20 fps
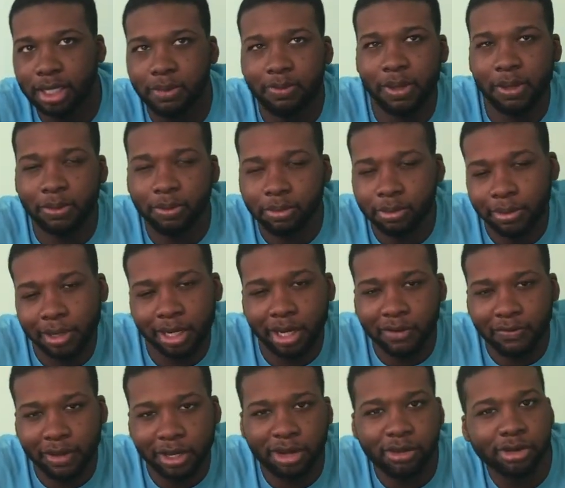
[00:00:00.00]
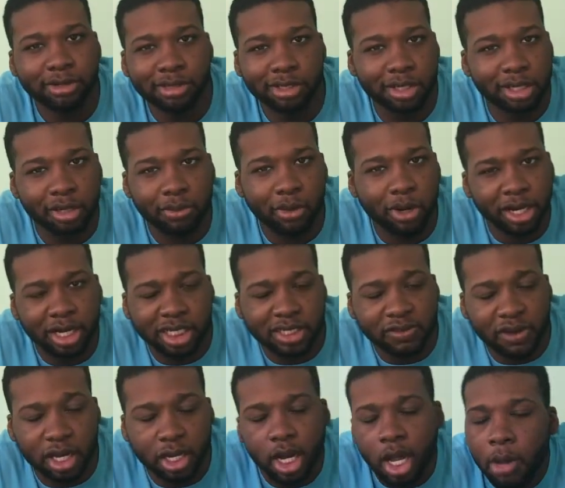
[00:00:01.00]
people might not find you interested anymore, it's
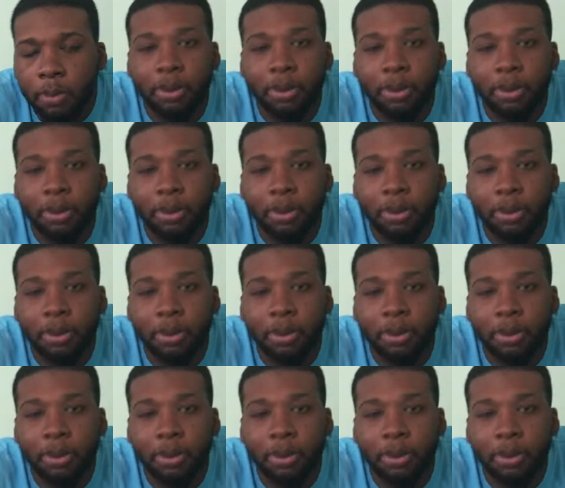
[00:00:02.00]
fine.